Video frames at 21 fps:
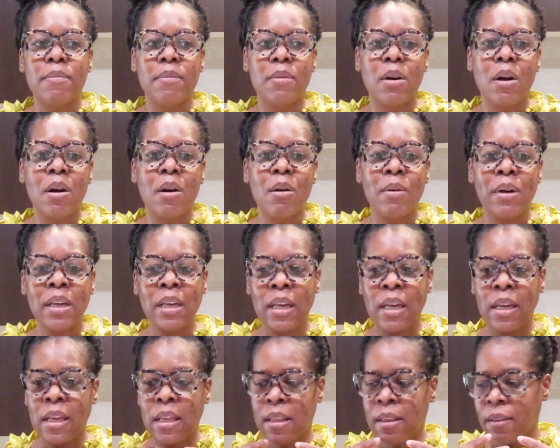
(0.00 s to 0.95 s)
how I
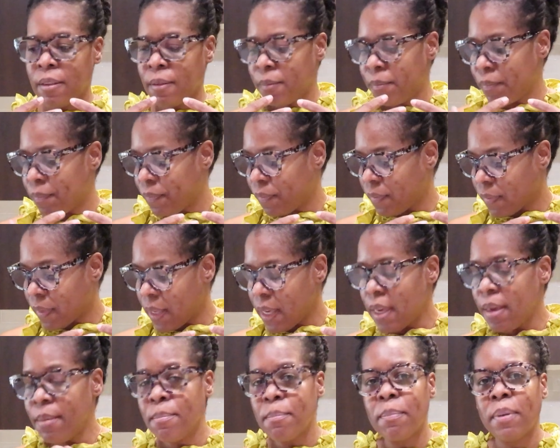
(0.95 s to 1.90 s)
can
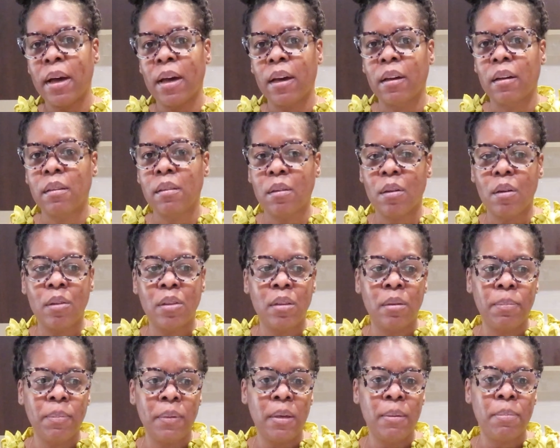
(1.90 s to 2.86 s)
impact
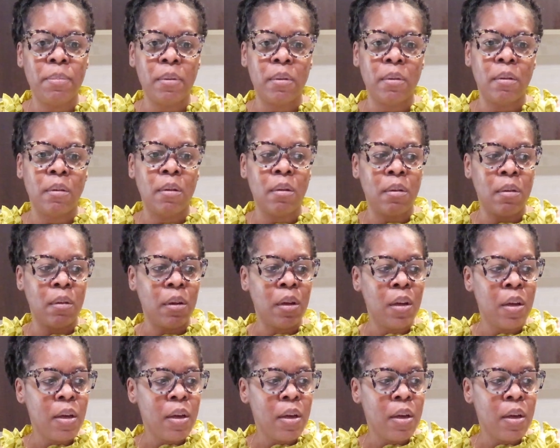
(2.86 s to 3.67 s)
other people or